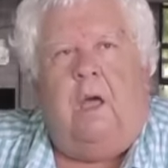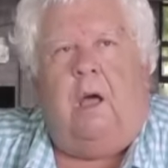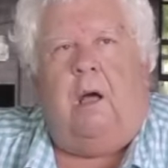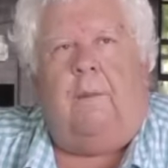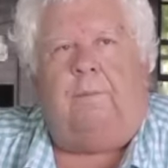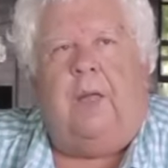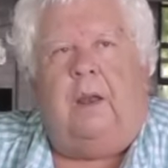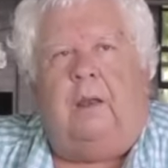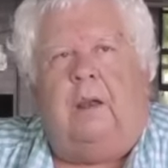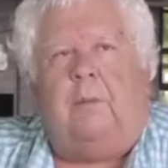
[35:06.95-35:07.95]
and
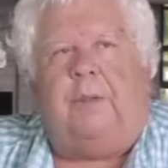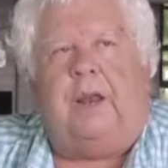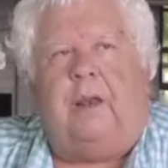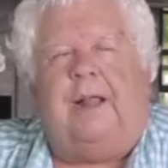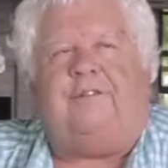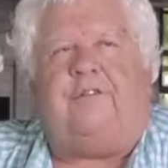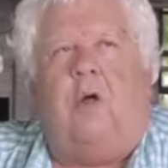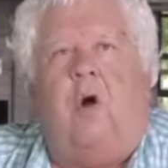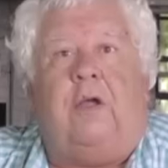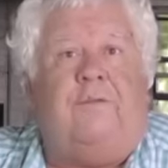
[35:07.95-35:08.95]
a little bit less
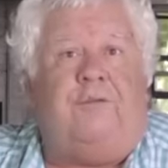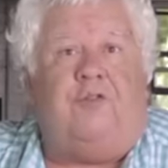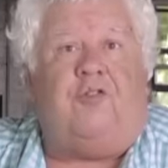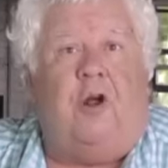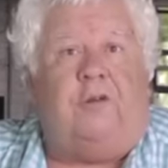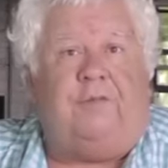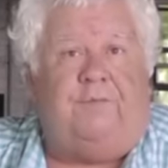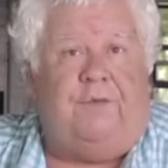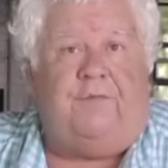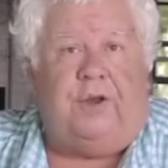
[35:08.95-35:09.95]
long if you charge to
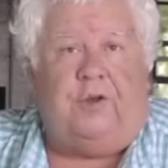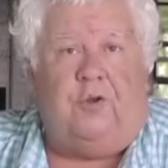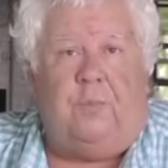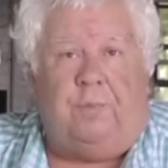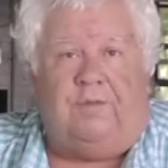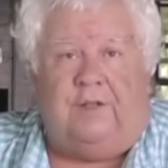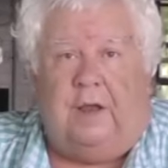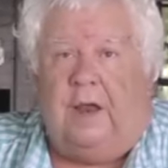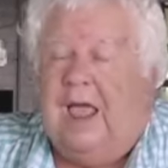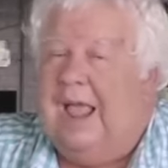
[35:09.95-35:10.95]

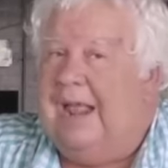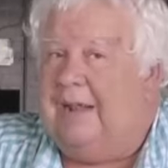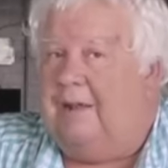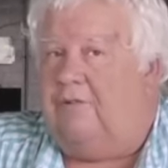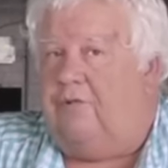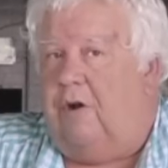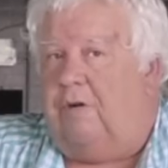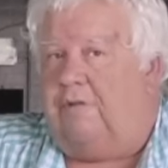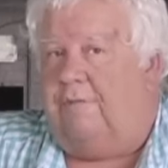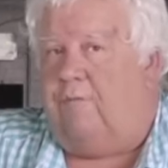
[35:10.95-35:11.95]
52% and
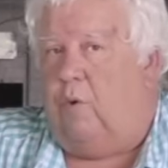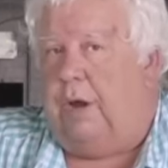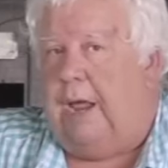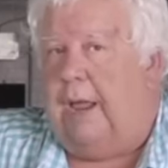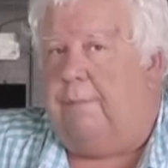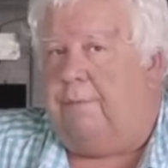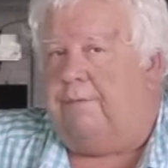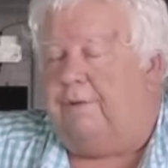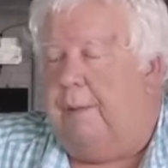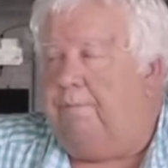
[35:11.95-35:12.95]
discharge to
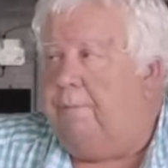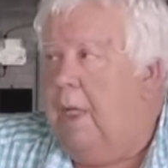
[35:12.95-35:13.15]
48%.